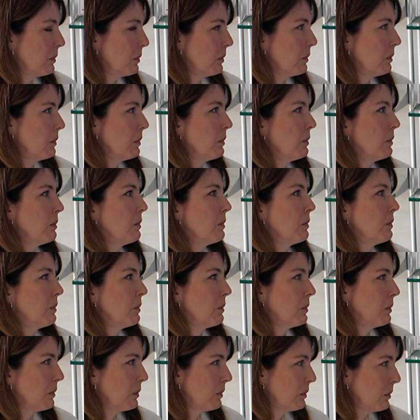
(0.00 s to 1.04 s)

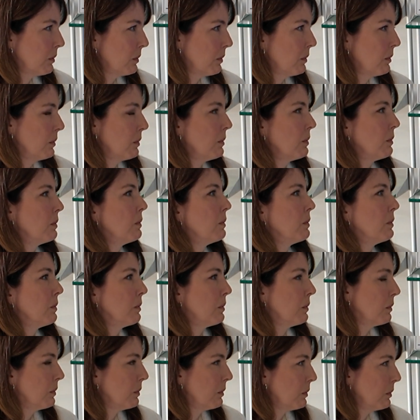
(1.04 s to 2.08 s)

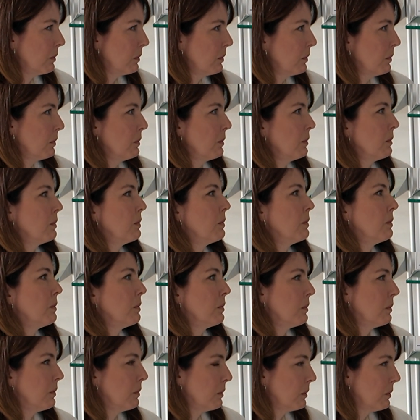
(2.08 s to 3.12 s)

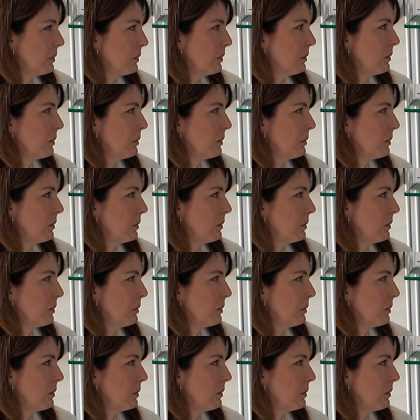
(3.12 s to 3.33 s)
No words are spoken by the person on screen.